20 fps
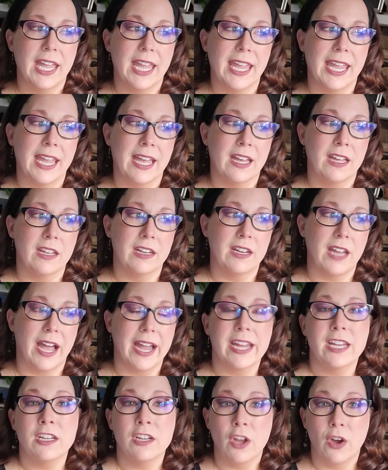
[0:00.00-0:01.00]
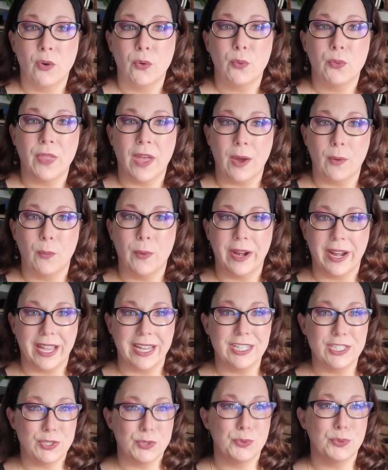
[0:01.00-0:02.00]
And I know that when
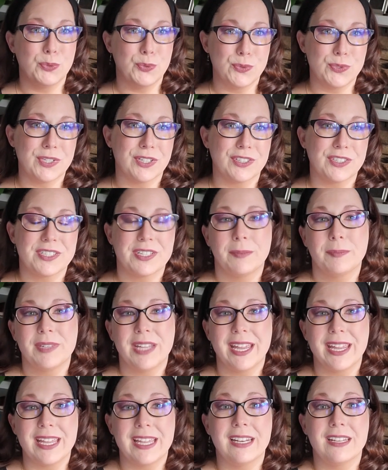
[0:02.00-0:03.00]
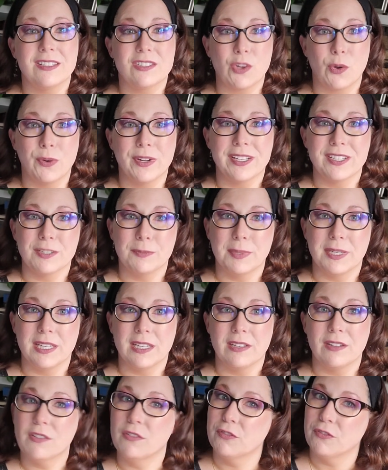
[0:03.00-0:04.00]
I do lose her someday, it is going to
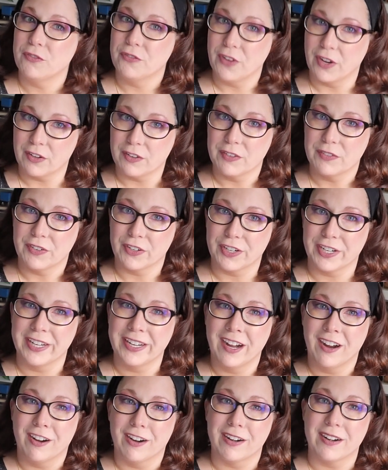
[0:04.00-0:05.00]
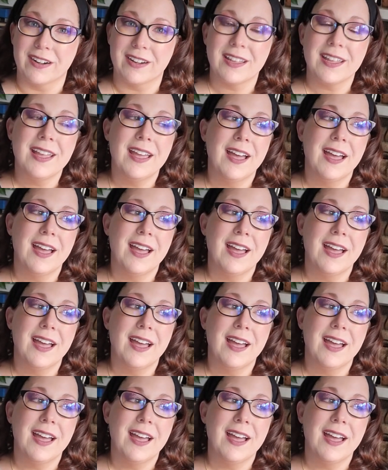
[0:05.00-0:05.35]
be very, very hard.